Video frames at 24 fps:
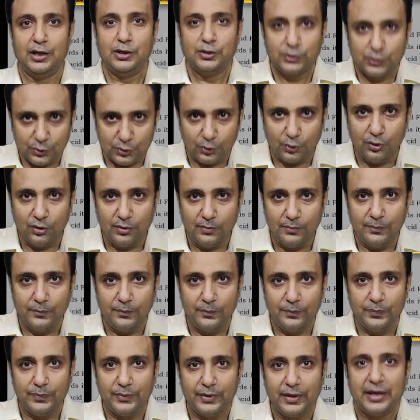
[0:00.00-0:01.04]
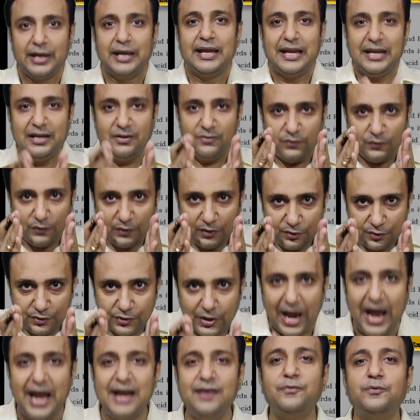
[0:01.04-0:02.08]
So, in
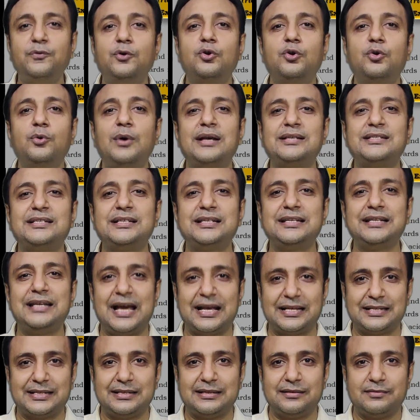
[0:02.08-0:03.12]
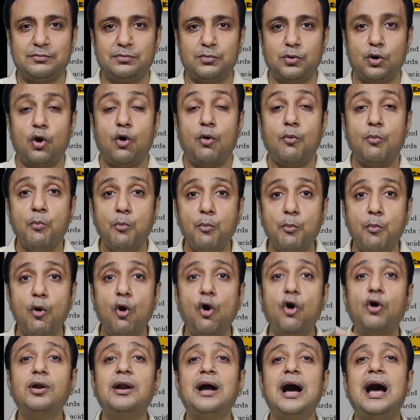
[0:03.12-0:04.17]
trifluoroacetic acid,
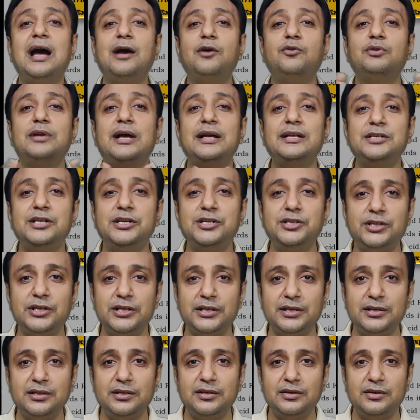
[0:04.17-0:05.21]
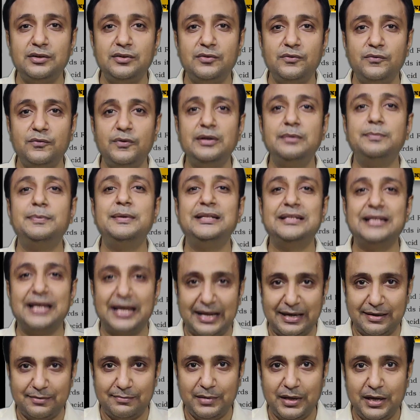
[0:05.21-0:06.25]
more ionization will be
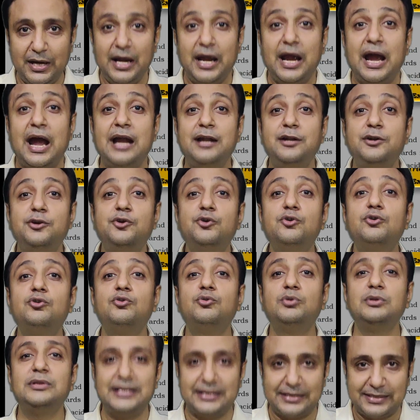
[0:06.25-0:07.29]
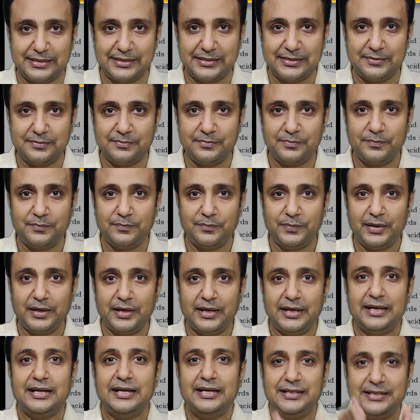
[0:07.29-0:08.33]
there. And due to this,
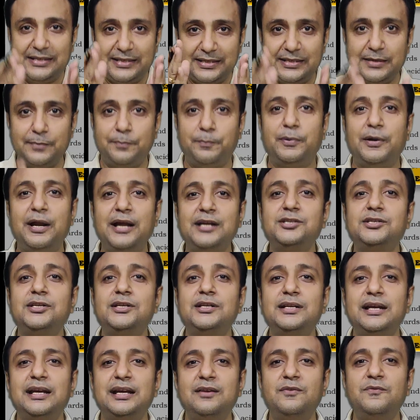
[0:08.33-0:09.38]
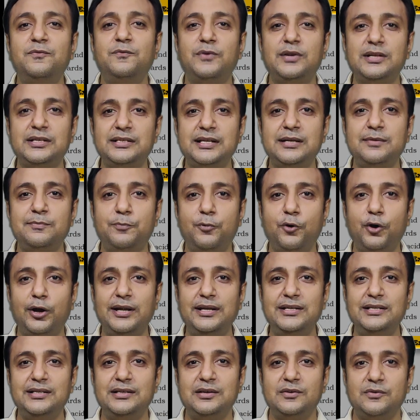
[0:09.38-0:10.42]
its depression in freezing
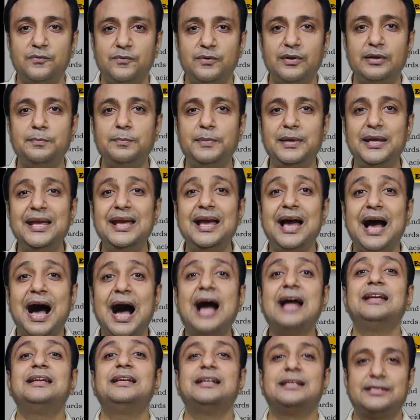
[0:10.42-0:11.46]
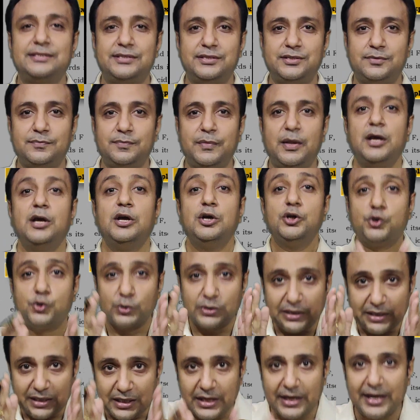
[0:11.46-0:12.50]
point will be highest. So,
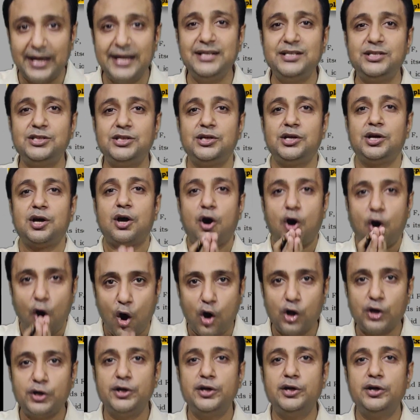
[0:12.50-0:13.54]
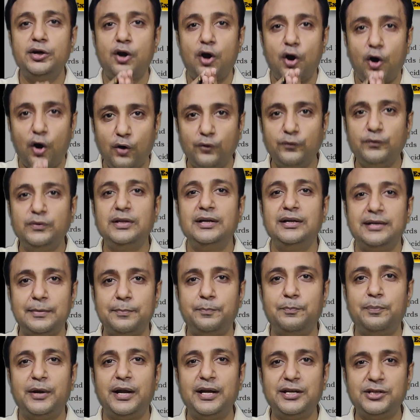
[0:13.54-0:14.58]
the correct order of the
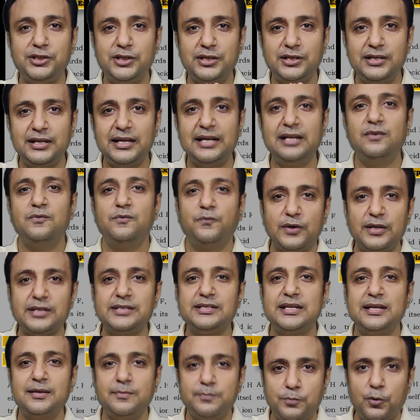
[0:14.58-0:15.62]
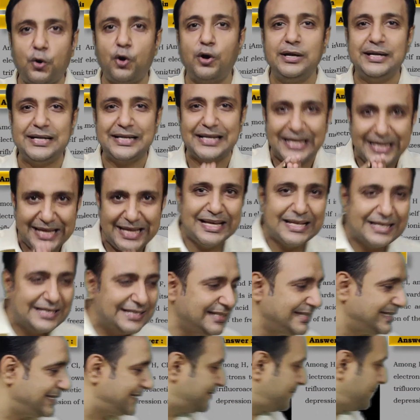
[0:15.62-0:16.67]
depression in freezing point
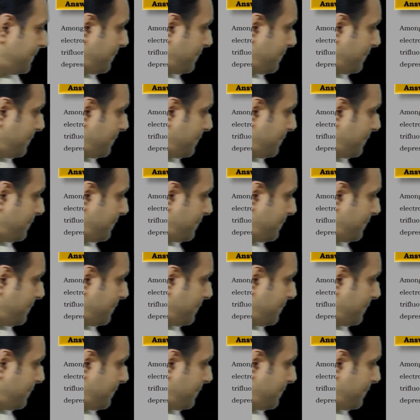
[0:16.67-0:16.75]
is